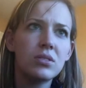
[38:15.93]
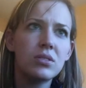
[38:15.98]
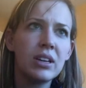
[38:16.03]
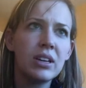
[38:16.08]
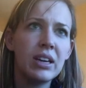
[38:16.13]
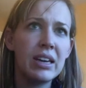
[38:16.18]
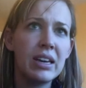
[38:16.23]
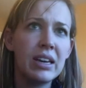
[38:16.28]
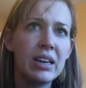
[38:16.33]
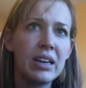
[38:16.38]

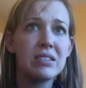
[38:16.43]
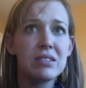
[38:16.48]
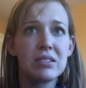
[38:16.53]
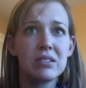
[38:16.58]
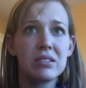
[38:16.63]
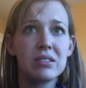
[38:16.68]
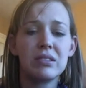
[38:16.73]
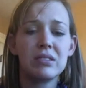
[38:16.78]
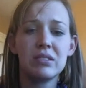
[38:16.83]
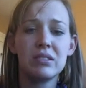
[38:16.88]
Yes.
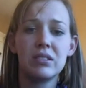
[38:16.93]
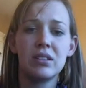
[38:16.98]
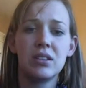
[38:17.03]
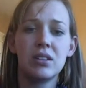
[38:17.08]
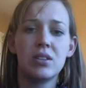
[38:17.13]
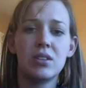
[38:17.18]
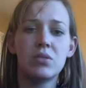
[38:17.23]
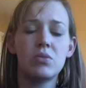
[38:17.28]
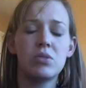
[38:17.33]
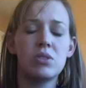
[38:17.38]

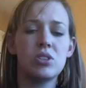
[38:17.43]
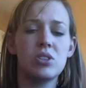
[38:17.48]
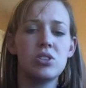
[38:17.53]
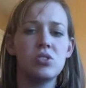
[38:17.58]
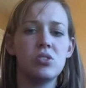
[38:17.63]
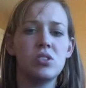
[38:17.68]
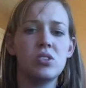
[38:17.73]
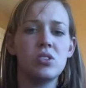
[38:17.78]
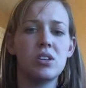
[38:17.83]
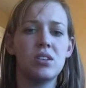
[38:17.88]
What did
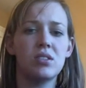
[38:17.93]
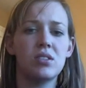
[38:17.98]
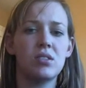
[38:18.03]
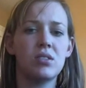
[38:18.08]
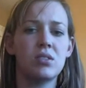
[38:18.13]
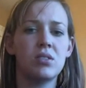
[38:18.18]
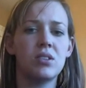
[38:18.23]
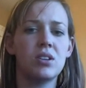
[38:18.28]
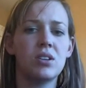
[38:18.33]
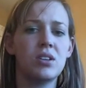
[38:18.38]
you get,
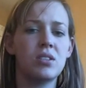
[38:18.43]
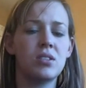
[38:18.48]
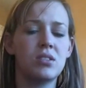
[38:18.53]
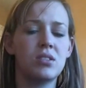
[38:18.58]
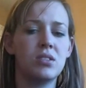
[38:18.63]
Laurie?